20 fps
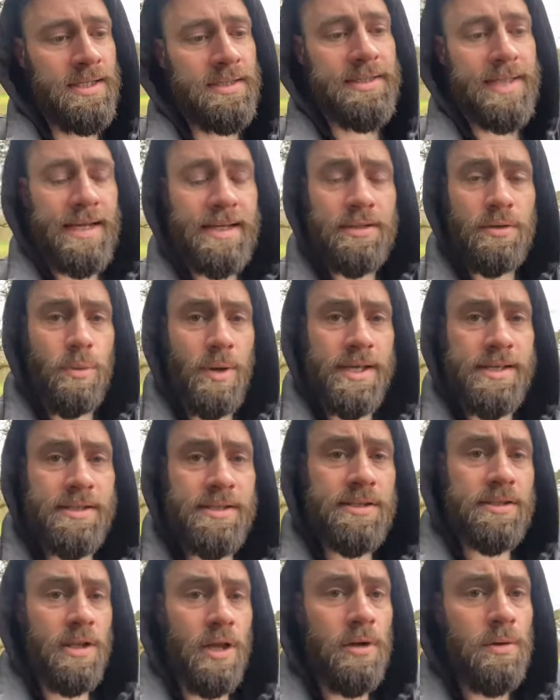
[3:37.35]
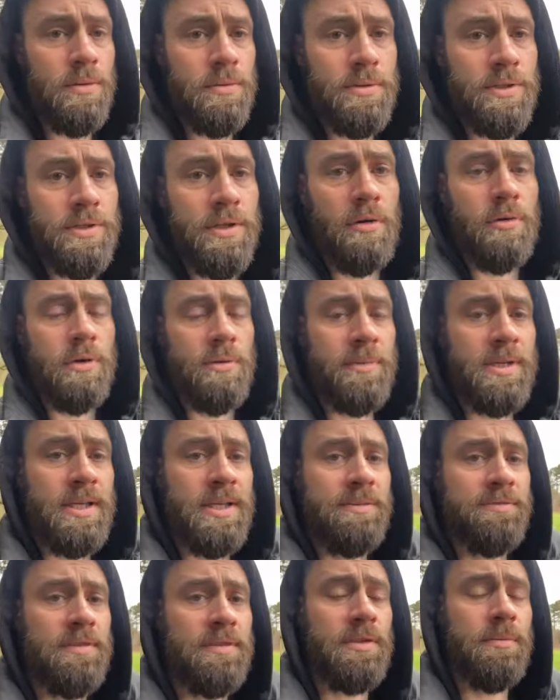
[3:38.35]
Take the weights slow. You don't want to be
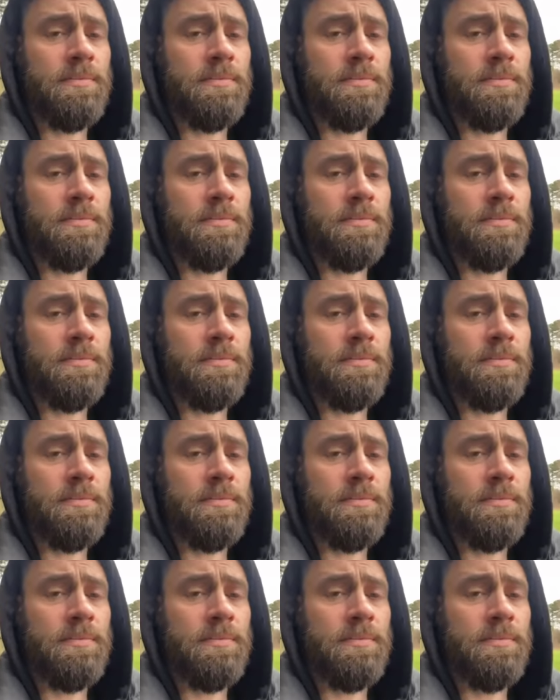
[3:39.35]
lifting